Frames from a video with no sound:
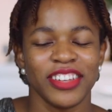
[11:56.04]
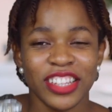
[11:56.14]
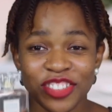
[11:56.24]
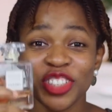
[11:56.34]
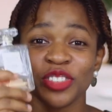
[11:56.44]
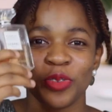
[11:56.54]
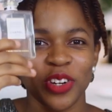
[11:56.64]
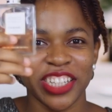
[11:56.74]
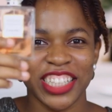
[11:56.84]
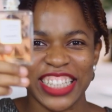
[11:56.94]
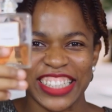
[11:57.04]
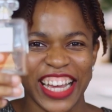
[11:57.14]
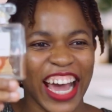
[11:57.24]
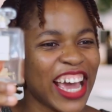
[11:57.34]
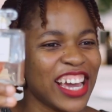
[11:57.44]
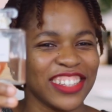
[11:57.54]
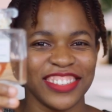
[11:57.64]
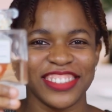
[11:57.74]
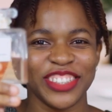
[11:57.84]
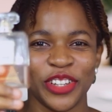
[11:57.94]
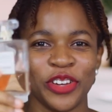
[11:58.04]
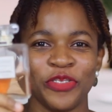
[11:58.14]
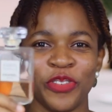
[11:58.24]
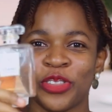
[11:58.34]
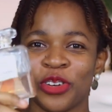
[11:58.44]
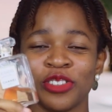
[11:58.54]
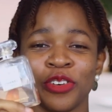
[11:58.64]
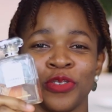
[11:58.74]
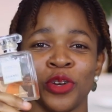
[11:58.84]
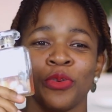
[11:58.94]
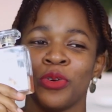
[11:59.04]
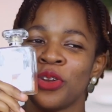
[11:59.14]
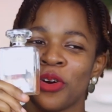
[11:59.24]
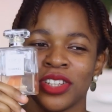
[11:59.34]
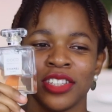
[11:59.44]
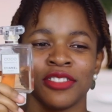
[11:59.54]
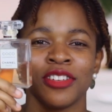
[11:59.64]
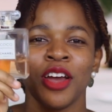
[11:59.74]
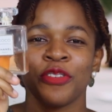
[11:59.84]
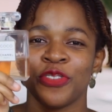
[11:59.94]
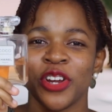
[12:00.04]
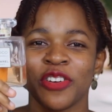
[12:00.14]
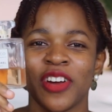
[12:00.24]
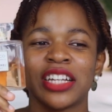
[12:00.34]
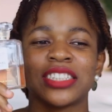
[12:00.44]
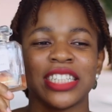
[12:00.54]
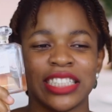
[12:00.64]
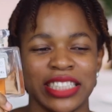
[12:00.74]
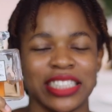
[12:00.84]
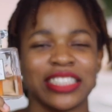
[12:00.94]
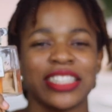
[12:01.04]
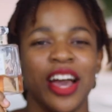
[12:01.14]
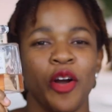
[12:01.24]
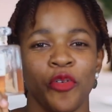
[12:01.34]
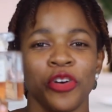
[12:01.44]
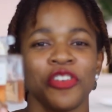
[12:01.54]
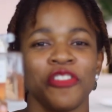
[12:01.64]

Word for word: It's just what it is, guys. You know, for those of you who know this fragrance, it is one